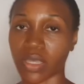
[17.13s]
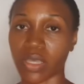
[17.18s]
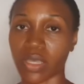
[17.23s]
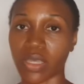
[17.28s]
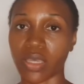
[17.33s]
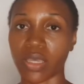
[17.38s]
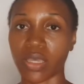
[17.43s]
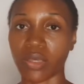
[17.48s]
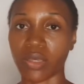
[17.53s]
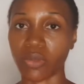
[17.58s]

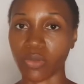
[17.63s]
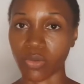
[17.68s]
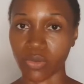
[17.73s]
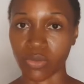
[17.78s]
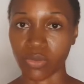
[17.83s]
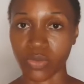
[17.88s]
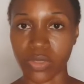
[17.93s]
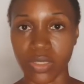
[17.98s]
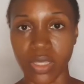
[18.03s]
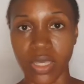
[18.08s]
hair
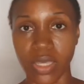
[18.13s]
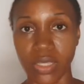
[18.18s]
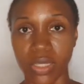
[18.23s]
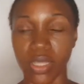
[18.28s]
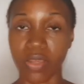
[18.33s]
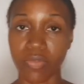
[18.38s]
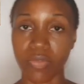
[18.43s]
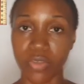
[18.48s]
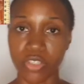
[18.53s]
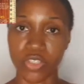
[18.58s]
goals and
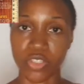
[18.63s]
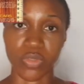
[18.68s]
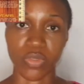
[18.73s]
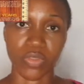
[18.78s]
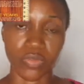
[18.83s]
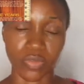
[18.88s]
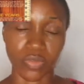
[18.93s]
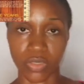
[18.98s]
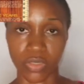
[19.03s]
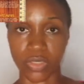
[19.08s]
hair
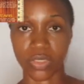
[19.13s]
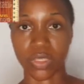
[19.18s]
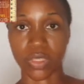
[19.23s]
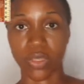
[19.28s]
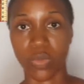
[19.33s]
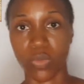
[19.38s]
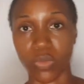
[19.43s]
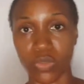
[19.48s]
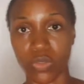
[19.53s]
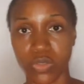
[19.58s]
regimen for the
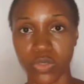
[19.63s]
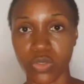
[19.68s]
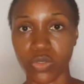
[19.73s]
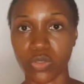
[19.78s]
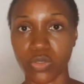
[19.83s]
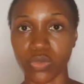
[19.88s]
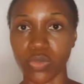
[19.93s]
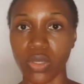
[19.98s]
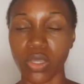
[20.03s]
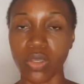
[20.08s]
year
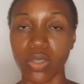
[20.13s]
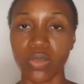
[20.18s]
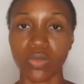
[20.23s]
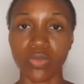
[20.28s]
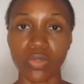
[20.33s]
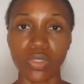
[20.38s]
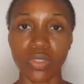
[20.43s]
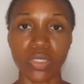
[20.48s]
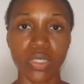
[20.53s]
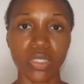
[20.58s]
was to
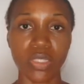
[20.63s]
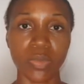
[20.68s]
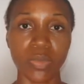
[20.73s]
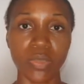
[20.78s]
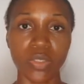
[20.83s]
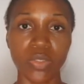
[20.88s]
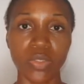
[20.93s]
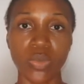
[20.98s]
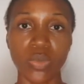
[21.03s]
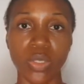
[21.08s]
rotate
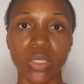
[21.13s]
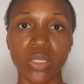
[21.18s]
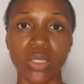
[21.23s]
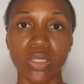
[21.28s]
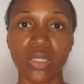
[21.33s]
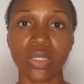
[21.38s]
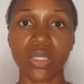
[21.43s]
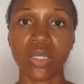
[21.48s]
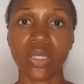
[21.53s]
between